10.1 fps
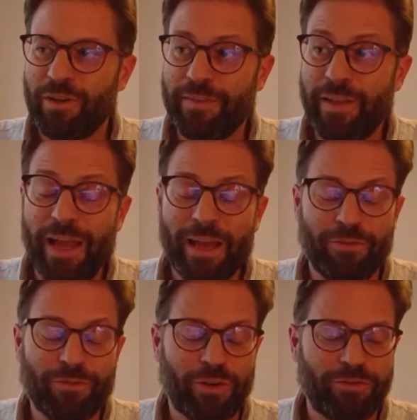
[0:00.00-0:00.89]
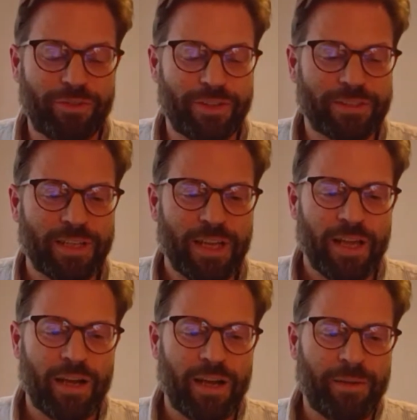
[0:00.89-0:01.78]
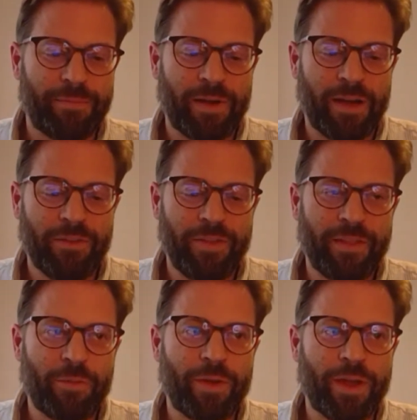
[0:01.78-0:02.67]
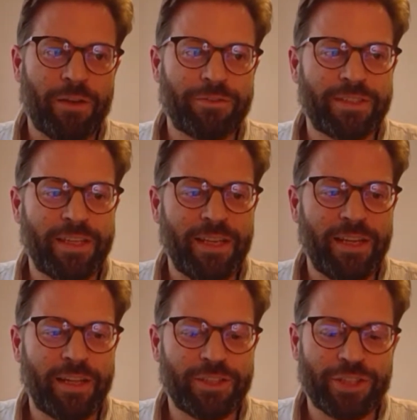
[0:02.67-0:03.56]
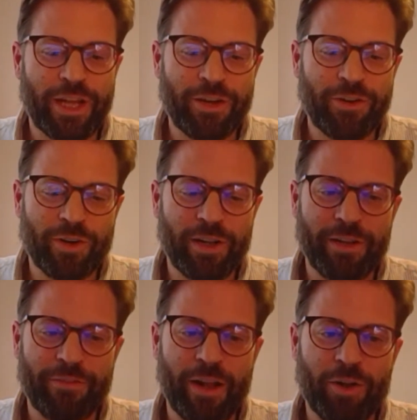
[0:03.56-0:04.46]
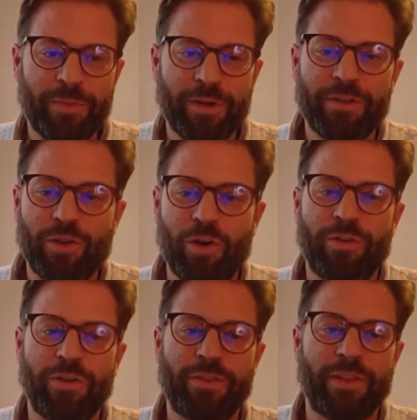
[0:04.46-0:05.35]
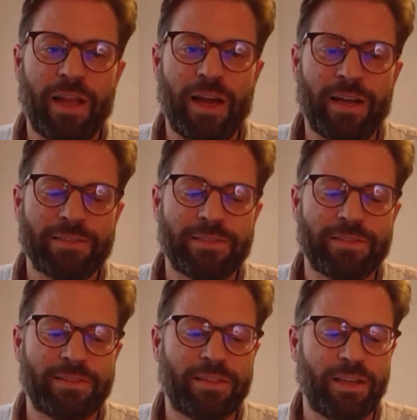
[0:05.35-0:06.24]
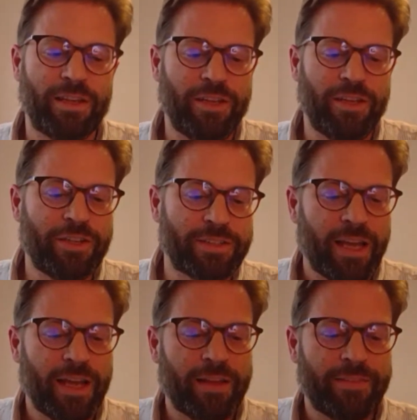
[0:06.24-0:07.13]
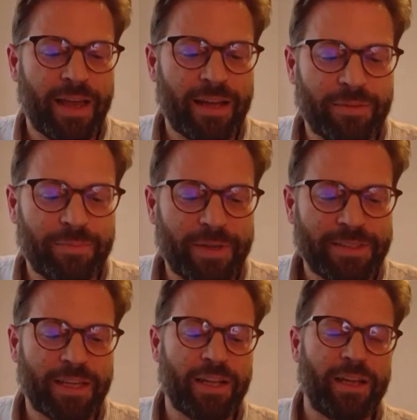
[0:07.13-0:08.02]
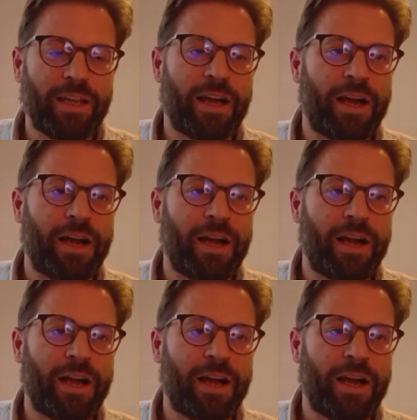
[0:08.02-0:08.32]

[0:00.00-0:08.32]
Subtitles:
the lack of confidence. I think that we have seen in general a development over the last years that basically